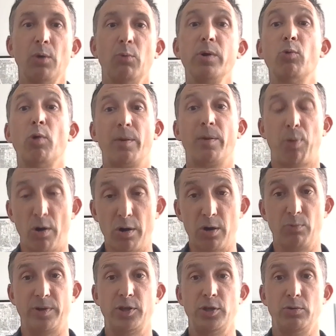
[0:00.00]
We want to
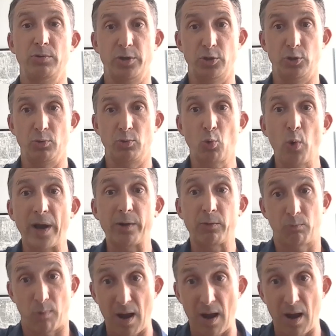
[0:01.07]
partner with you to do quick